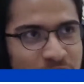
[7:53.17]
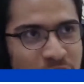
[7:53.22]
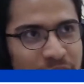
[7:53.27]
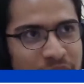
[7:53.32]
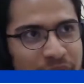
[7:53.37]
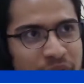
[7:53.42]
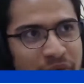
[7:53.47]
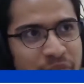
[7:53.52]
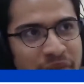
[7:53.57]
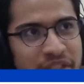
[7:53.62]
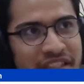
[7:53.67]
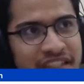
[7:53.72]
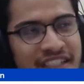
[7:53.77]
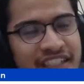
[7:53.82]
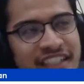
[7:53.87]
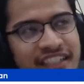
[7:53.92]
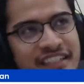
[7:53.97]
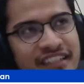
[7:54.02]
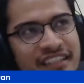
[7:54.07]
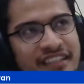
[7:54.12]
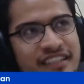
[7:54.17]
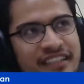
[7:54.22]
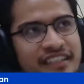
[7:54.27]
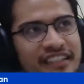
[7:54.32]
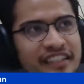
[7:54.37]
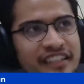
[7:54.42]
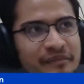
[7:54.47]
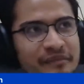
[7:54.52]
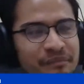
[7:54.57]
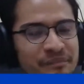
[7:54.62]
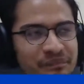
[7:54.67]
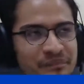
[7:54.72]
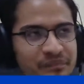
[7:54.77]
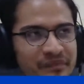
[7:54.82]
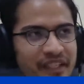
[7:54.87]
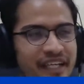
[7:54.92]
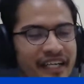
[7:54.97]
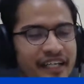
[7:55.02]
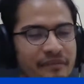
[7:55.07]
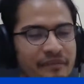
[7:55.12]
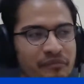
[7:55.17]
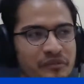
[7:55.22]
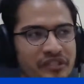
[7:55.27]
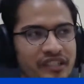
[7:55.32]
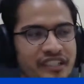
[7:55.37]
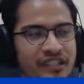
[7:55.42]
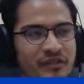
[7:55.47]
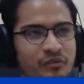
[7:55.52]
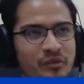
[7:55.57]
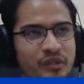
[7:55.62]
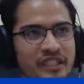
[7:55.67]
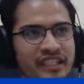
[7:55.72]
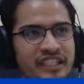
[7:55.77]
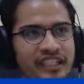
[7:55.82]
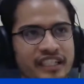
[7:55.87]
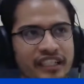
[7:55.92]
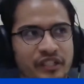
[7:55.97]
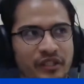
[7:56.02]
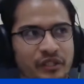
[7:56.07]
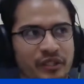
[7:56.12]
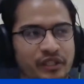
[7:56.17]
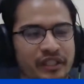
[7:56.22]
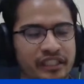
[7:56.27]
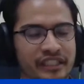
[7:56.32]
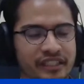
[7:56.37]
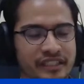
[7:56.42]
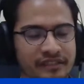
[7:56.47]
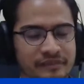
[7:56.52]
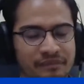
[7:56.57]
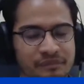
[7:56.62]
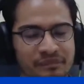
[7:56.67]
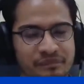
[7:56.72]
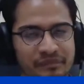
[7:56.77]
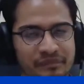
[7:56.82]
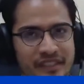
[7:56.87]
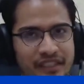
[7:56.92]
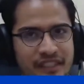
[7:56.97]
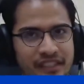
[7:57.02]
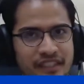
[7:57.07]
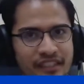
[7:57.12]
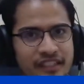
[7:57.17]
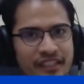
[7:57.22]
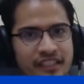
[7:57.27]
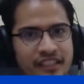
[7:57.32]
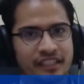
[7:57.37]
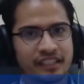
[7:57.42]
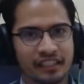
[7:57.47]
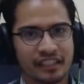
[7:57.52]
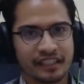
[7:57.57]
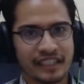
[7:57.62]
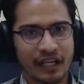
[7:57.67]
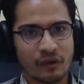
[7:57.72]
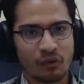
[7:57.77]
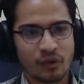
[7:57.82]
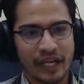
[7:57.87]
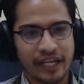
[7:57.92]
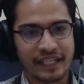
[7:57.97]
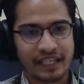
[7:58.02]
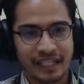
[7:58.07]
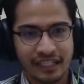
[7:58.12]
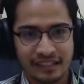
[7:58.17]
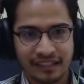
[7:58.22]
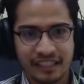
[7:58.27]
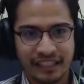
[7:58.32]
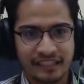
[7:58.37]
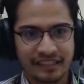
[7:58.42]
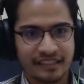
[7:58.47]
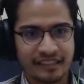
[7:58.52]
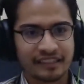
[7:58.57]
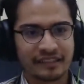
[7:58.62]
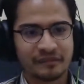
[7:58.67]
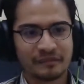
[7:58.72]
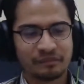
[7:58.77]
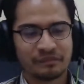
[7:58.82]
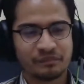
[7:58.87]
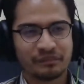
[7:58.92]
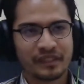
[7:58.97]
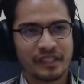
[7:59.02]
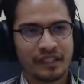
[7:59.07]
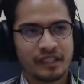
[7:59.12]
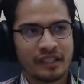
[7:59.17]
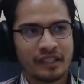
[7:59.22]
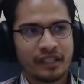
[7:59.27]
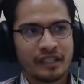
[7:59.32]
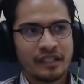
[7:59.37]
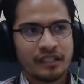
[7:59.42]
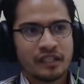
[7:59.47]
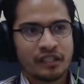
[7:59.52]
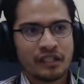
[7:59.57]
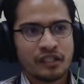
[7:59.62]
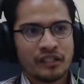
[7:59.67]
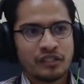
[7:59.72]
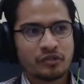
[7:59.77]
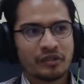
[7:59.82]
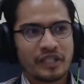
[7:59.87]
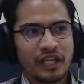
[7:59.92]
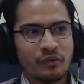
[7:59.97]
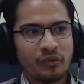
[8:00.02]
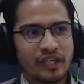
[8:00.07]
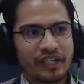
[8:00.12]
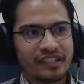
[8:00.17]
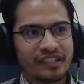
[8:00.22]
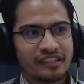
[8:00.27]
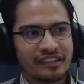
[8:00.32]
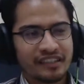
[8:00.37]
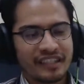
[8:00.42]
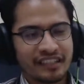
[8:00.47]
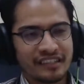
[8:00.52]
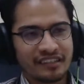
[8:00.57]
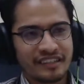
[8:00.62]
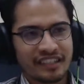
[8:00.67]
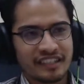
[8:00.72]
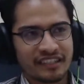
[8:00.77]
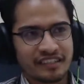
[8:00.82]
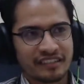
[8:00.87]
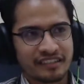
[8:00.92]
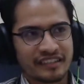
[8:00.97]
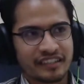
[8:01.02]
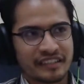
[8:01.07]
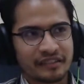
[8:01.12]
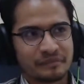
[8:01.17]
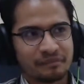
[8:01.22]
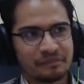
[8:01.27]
to be more precise, I'm actually working on network analytics lah. So network analytics ni it's a